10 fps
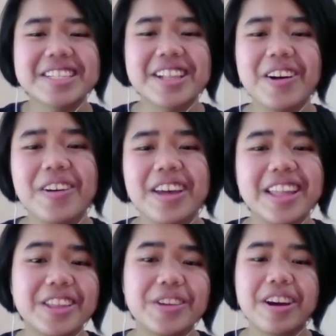eat slow,
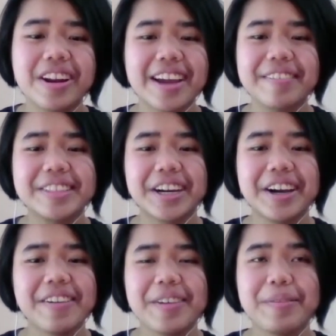and you're gonna have
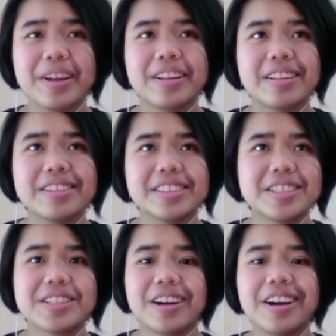time. I mean,
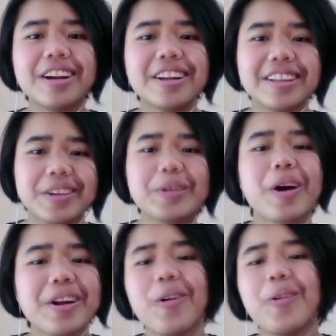dessert, you
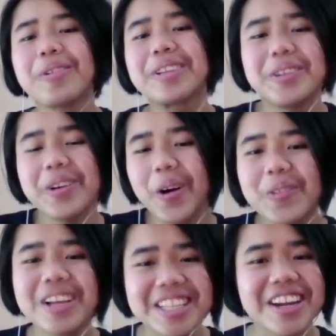gotta, you're
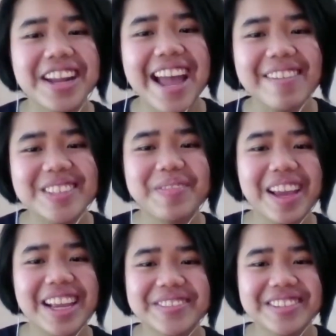always gonna have
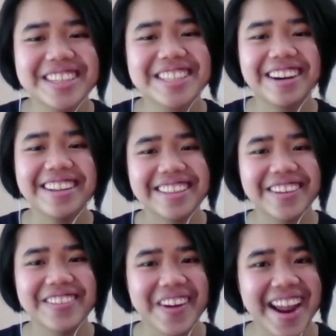space for dessert,
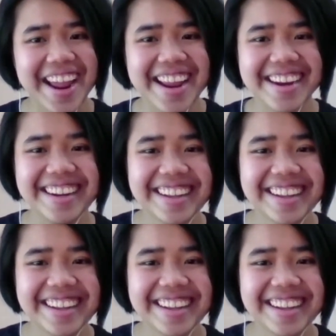though, right?